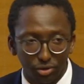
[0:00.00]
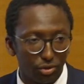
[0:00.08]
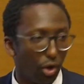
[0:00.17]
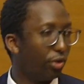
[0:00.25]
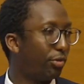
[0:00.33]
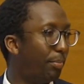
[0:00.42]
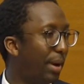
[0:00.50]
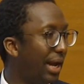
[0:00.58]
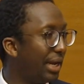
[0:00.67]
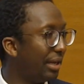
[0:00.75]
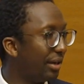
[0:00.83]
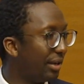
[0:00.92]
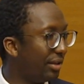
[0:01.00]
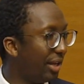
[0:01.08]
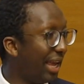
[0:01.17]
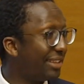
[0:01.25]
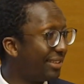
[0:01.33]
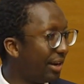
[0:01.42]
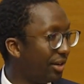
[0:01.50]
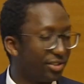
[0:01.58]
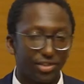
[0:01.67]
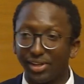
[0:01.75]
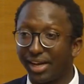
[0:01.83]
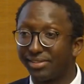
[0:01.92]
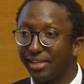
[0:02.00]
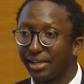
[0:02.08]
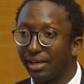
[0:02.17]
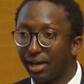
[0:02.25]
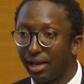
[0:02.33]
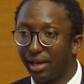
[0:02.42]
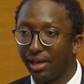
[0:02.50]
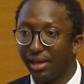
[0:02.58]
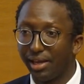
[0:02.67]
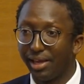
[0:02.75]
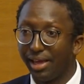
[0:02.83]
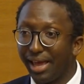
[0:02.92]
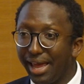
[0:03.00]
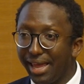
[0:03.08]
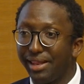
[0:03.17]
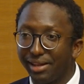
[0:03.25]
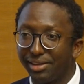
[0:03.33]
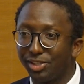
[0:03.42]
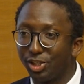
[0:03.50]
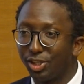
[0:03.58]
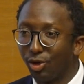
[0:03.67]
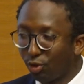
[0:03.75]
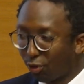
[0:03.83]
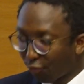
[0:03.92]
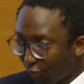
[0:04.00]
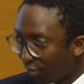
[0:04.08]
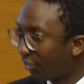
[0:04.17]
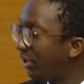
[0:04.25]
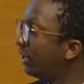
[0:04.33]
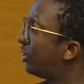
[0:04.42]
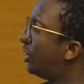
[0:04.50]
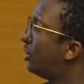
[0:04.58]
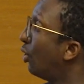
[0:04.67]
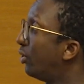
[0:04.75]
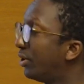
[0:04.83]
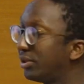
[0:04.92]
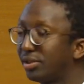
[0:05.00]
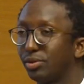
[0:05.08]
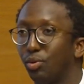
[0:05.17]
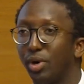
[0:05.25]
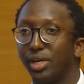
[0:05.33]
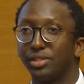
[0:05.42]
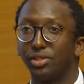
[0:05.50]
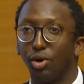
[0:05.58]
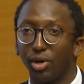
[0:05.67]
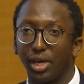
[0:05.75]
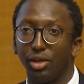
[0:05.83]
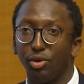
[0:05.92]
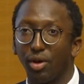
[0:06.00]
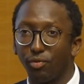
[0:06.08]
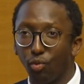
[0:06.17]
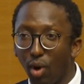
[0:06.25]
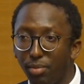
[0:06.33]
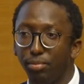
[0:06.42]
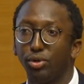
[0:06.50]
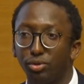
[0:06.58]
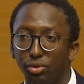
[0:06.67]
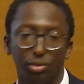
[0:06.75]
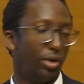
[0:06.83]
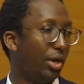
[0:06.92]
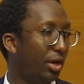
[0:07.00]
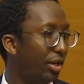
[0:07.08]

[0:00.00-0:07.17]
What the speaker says: taught by the excellent Sandra Sequeira, and the first thing she told us was, okay, you have one book to